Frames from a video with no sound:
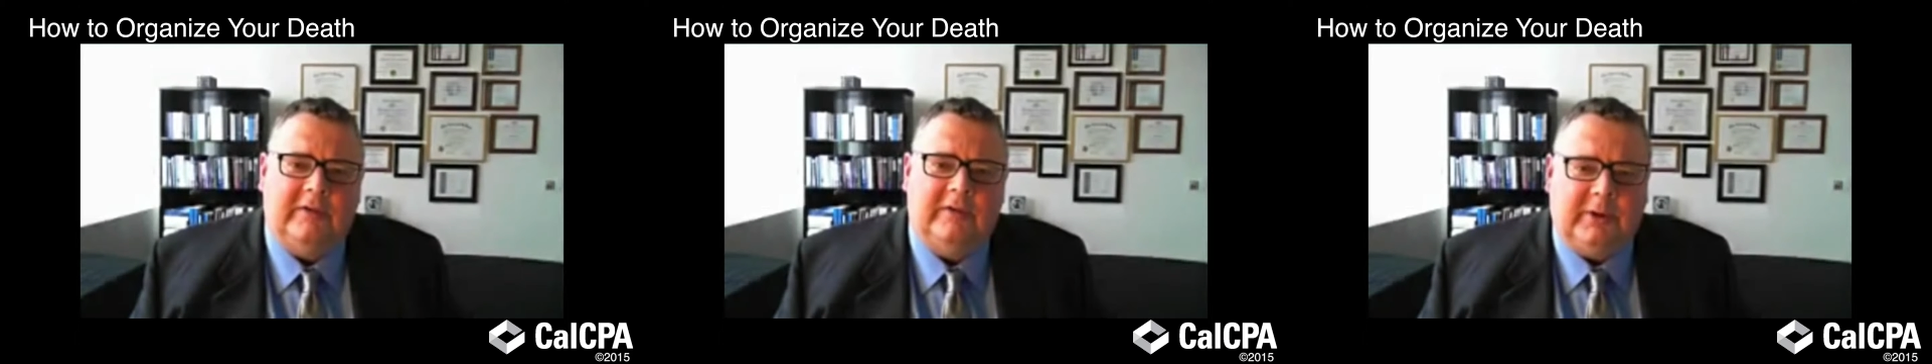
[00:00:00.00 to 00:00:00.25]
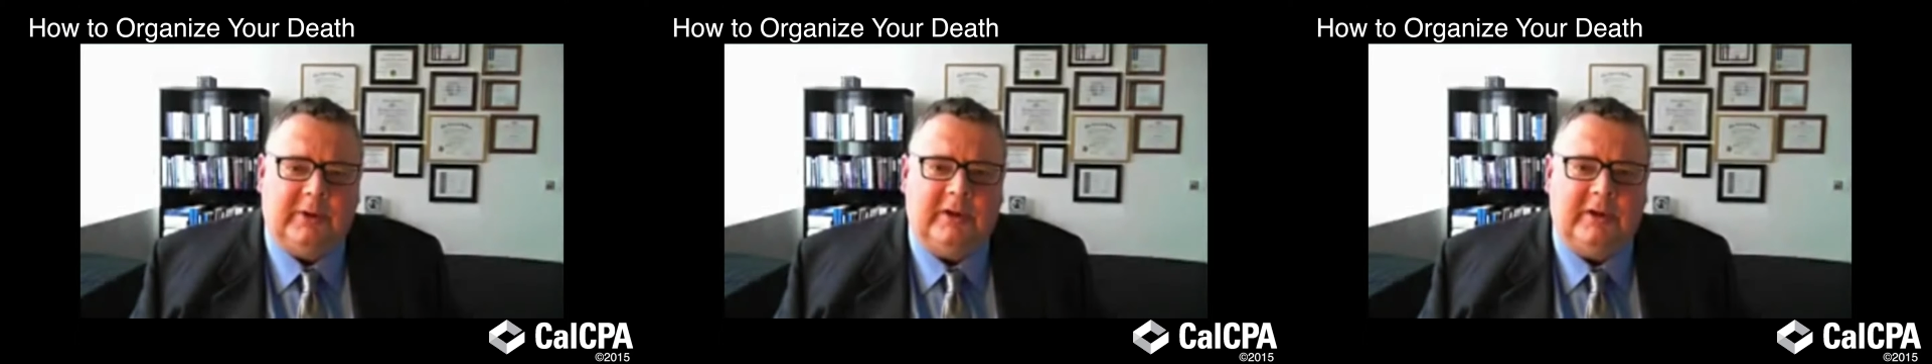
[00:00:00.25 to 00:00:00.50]

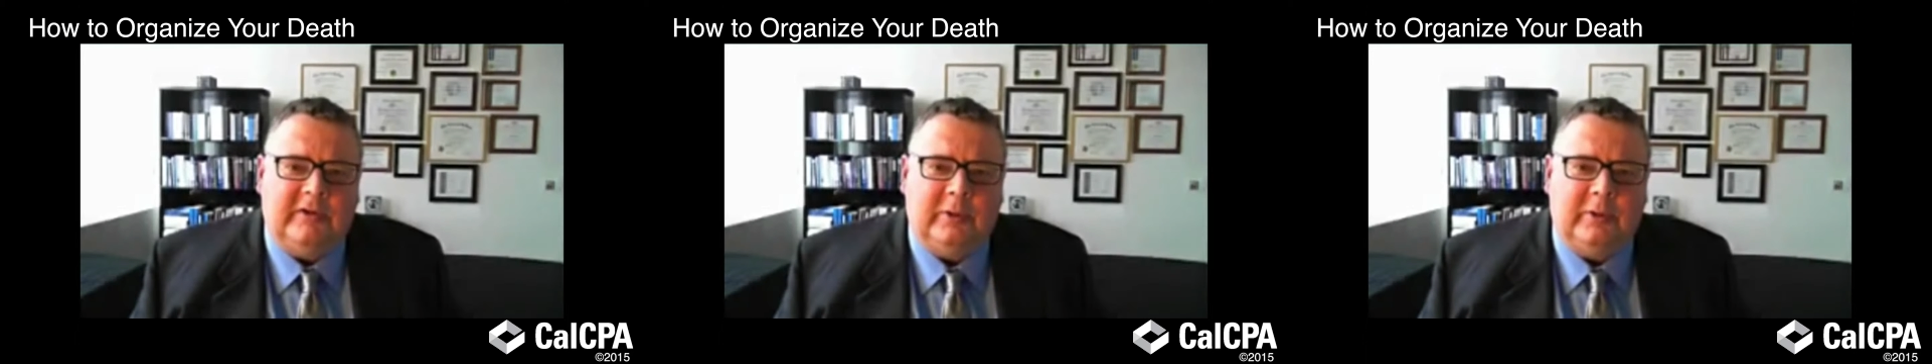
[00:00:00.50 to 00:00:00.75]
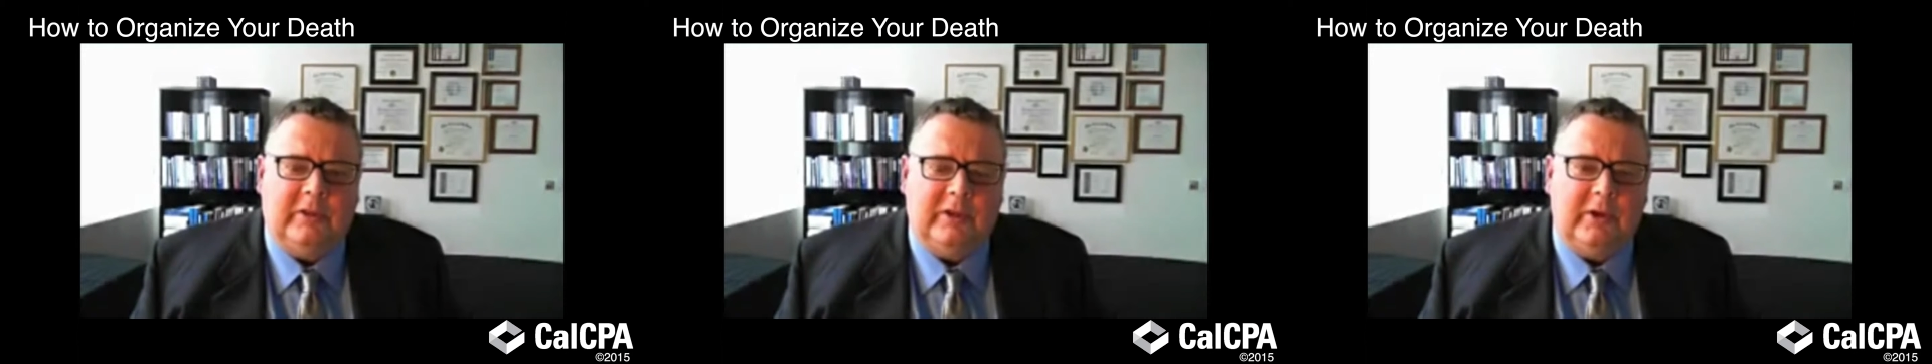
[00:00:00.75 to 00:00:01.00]
of
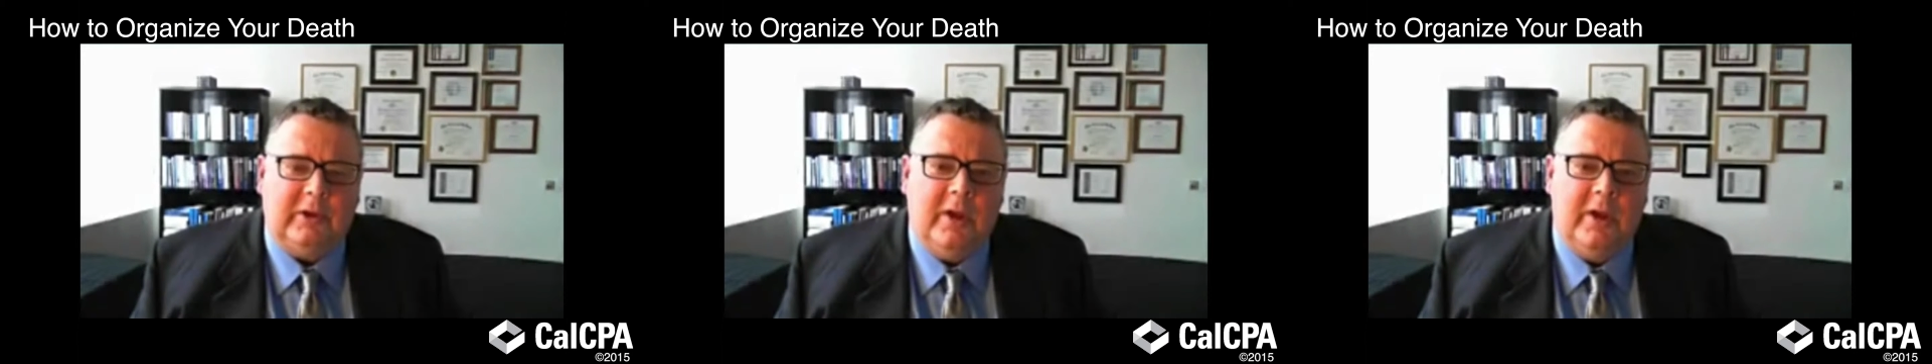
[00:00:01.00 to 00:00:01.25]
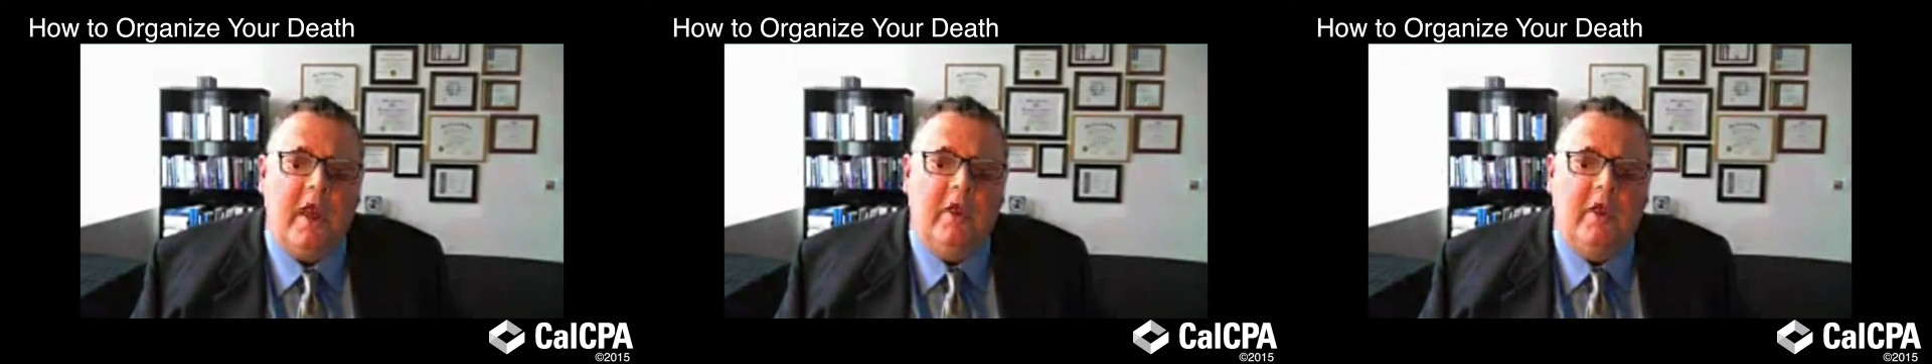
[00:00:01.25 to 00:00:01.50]
experience
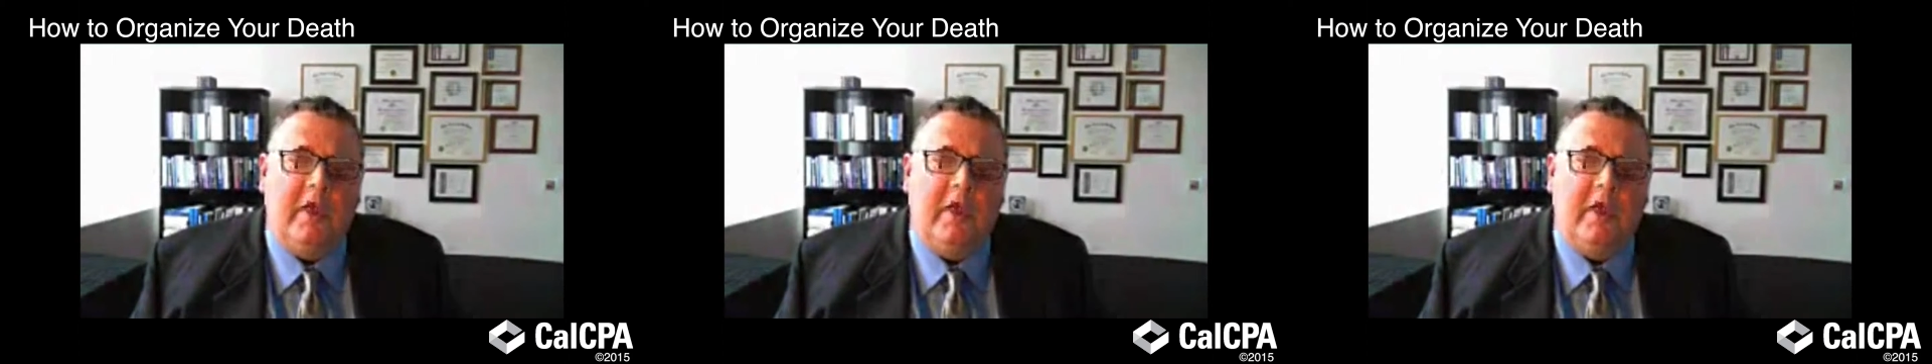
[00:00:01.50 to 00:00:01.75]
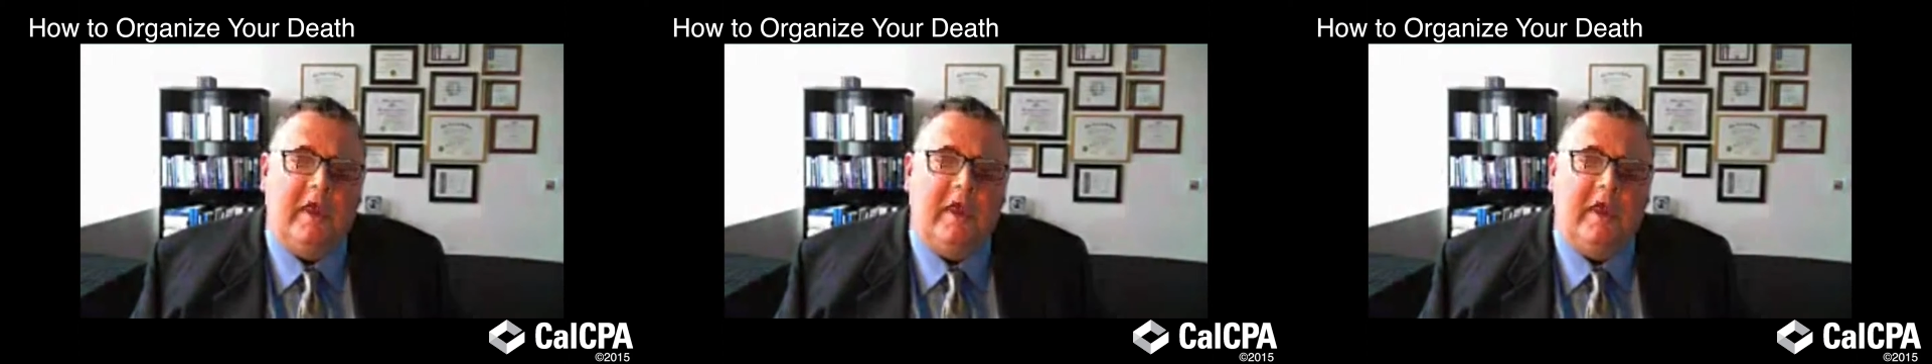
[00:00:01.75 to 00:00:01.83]
with you.